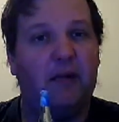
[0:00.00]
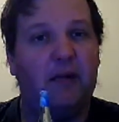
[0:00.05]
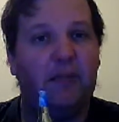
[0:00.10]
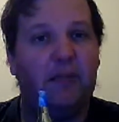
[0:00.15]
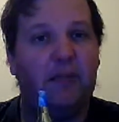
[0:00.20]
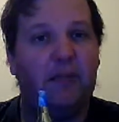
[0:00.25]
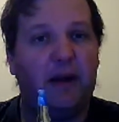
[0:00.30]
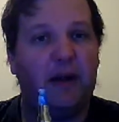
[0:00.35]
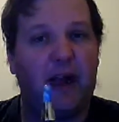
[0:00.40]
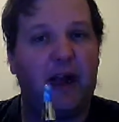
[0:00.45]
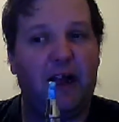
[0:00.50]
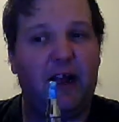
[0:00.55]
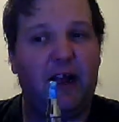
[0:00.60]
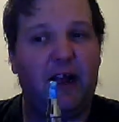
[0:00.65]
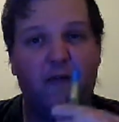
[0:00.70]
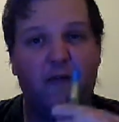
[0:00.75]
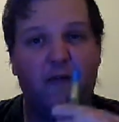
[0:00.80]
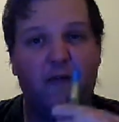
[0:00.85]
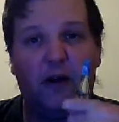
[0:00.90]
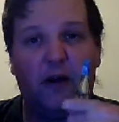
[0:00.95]
But I have a
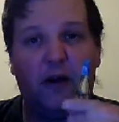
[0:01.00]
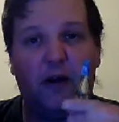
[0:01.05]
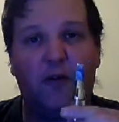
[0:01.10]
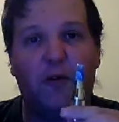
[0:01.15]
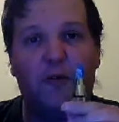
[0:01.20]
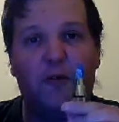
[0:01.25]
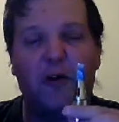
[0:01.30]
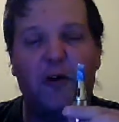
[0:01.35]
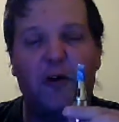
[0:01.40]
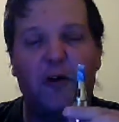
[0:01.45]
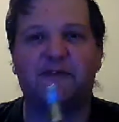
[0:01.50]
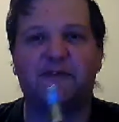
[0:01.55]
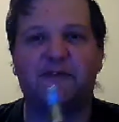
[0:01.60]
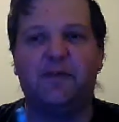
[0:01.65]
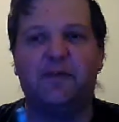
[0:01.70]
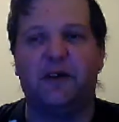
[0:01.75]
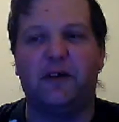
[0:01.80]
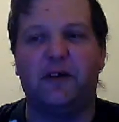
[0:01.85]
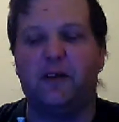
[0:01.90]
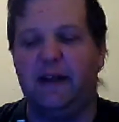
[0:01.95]
couple of parts from
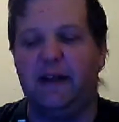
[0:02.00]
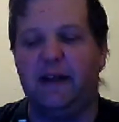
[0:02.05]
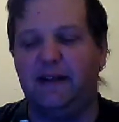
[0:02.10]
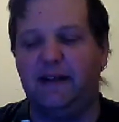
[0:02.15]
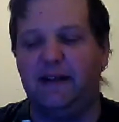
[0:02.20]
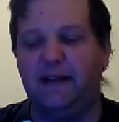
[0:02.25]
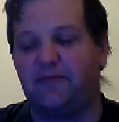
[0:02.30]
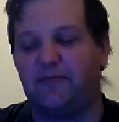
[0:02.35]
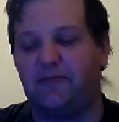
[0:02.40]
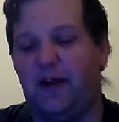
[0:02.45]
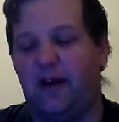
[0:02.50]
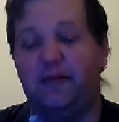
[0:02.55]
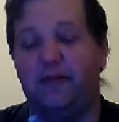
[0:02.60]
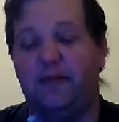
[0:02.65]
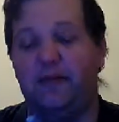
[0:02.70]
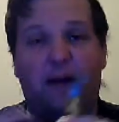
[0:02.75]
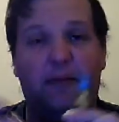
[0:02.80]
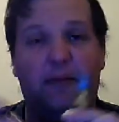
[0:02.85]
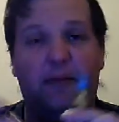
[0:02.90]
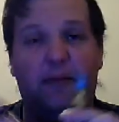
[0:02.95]
other heads around.
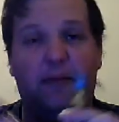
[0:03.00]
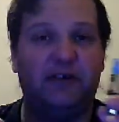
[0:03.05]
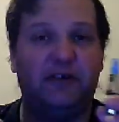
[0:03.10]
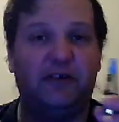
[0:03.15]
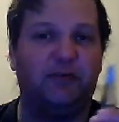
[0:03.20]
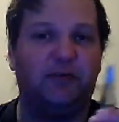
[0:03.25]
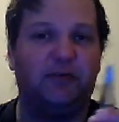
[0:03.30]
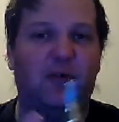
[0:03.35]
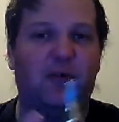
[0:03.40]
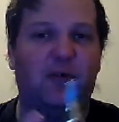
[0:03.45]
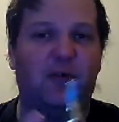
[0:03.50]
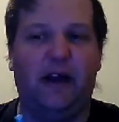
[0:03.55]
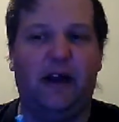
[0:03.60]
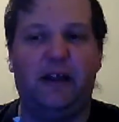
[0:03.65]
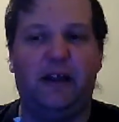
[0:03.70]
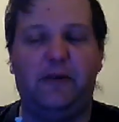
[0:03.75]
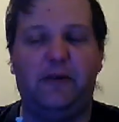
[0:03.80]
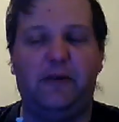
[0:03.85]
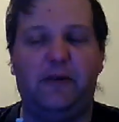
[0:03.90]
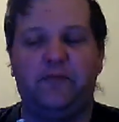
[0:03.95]
I'm going to try,
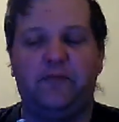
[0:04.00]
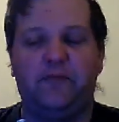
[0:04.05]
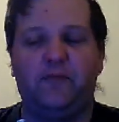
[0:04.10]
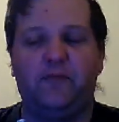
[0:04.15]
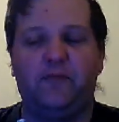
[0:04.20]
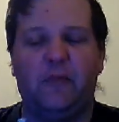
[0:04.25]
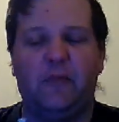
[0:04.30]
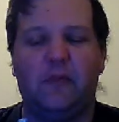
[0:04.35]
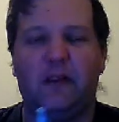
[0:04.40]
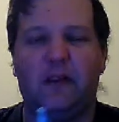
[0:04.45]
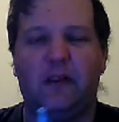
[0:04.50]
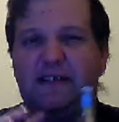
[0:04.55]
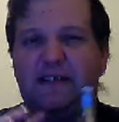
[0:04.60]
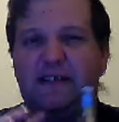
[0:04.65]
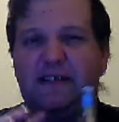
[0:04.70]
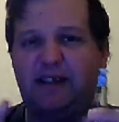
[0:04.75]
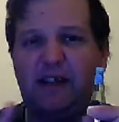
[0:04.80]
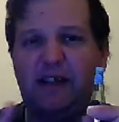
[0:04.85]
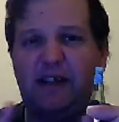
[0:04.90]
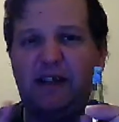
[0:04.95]

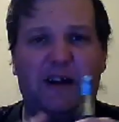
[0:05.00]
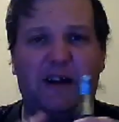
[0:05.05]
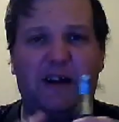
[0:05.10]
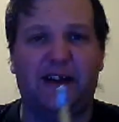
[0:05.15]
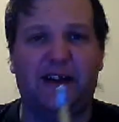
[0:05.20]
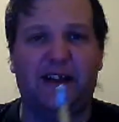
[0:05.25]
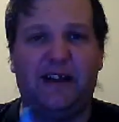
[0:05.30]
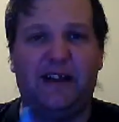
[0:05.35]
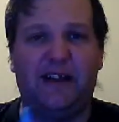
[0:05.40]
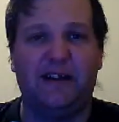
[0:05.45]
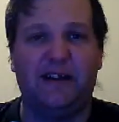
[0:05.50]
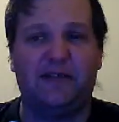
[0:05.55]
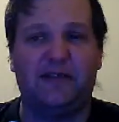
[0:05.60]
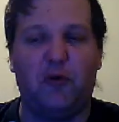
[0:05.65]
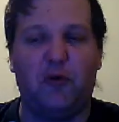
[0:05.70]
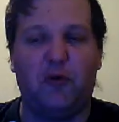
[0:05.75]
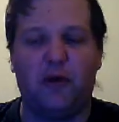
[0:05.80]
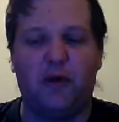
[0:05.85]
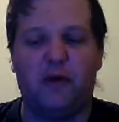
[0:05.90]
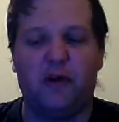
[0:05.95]
see if I can get it to
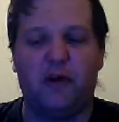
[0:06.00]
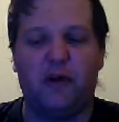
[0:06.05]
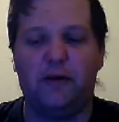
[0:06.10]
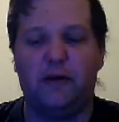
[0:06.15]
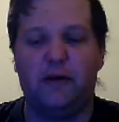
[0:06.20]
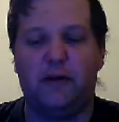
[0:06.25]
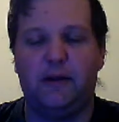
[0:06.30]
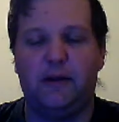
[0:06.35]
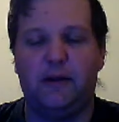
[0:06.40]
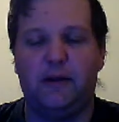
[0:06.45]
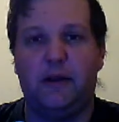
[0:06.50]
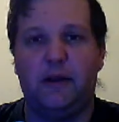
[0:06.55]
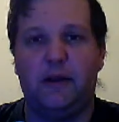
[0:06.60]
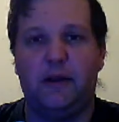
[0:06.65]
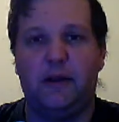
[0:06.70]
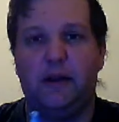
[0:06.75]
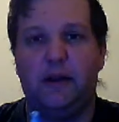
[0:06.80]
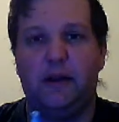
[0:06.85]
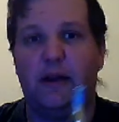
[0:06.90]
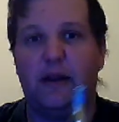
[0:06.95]
work.
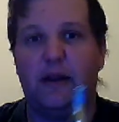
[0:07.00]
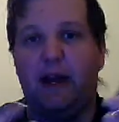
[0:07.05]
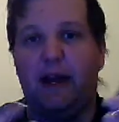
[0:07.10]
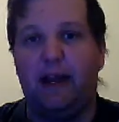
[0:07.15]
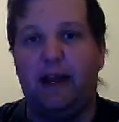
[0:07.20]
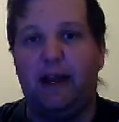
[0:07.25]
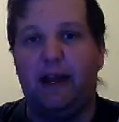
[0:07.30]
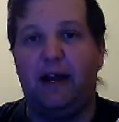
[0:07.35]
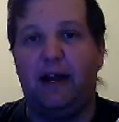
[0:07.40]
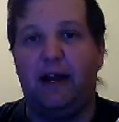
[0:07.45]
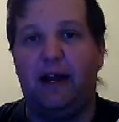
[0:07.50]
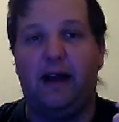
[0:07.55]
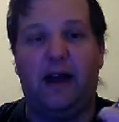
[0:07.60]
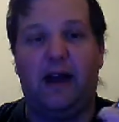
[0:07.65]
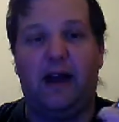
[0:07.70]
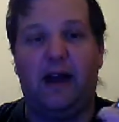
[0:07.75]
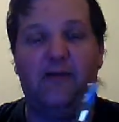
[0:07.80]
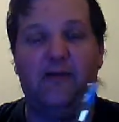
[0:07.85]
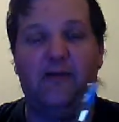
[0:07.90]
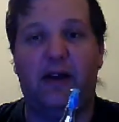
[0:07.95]

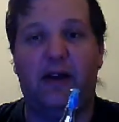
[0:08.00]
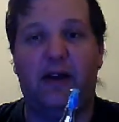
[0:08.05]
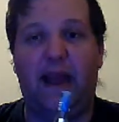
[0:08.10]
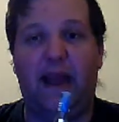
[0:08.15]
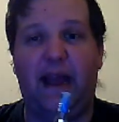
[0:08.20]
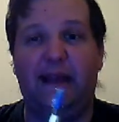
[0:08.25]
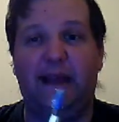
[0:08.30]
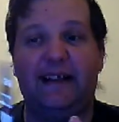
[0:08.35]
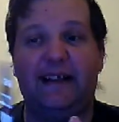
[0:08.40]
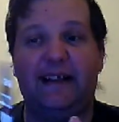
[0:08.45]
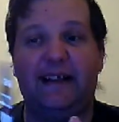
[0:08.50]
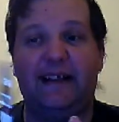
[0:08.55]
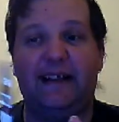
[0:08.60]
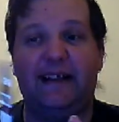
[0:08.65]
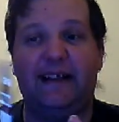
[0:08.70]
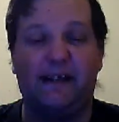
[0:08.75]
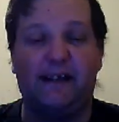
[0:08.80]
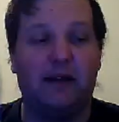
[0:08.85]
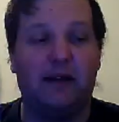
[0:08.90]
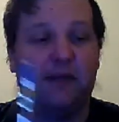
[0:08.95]
I've had this
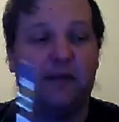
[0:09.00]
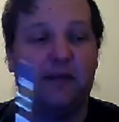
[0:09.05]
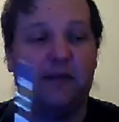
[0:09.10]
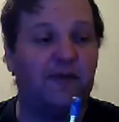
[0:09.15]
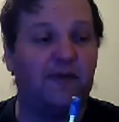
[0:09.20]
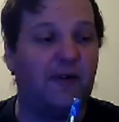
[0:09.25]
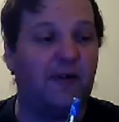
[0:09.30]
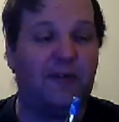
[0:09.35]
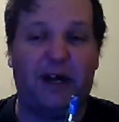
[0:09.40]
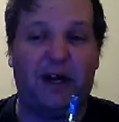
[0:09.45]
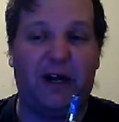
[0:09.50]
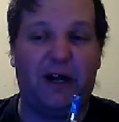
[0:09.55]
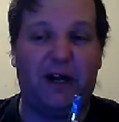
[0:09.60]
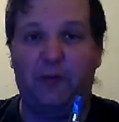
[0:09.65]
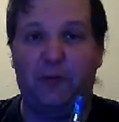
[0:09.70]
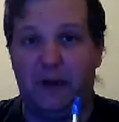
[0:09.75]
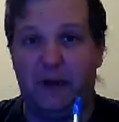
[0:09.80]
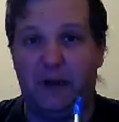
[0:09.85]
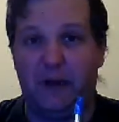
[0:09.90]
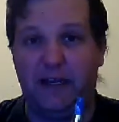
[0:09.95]
together for about a
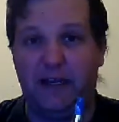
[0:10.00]
week.